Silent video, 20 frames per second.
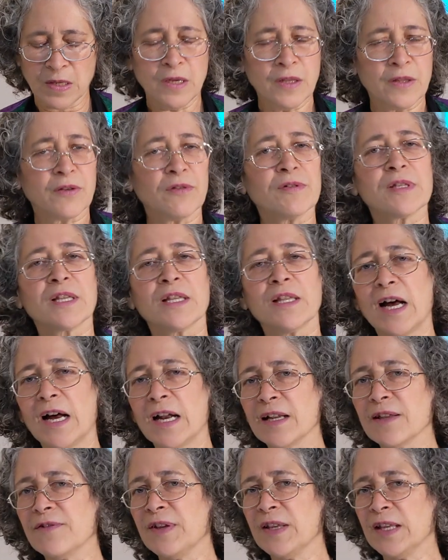There's a
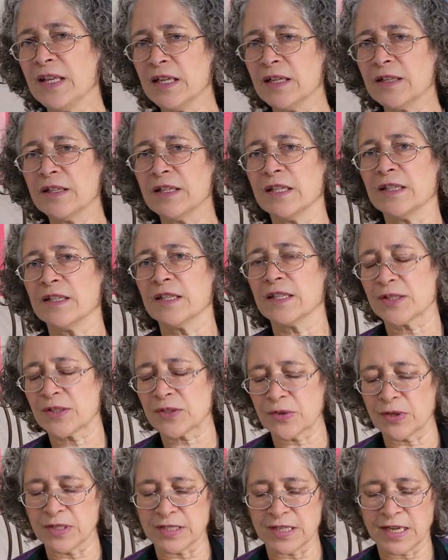lot of healing that's
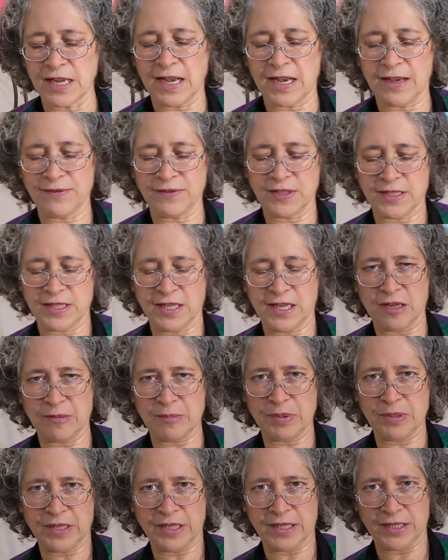going to have to
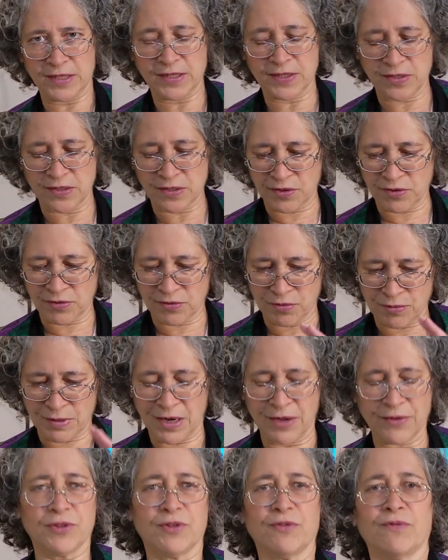take place
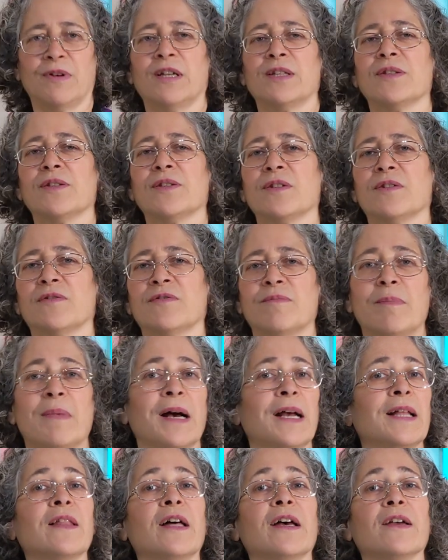throughout the rest of
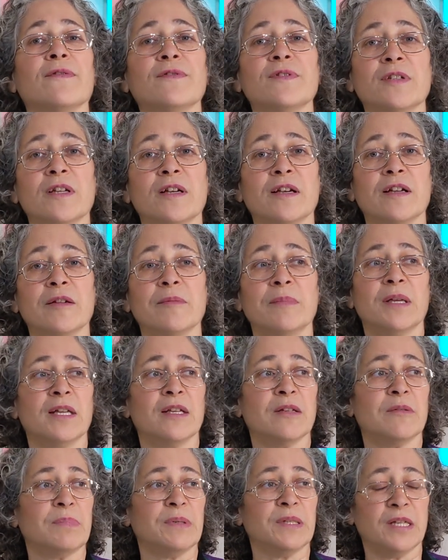my lifetime
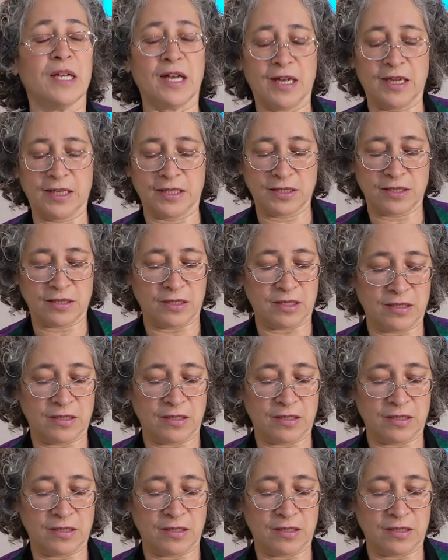and beyond.